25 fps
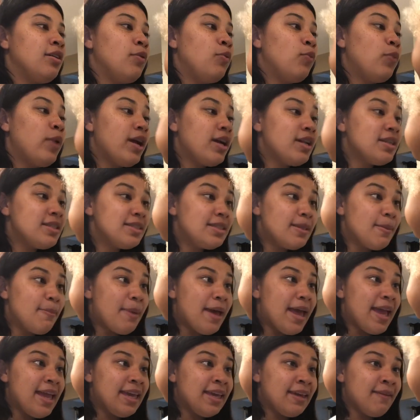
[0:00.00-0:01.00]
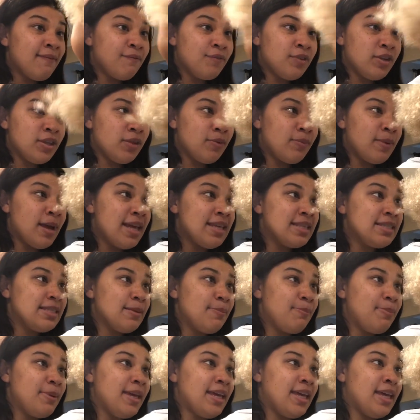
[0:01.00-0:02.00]
Where's the bacon for the
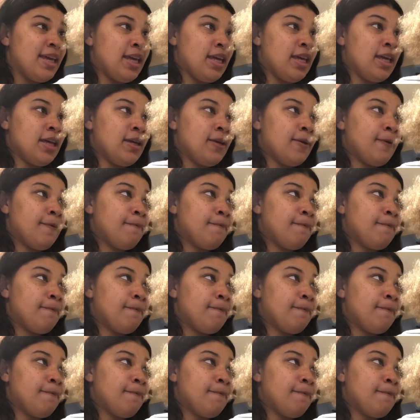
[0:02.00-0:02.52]
recipe?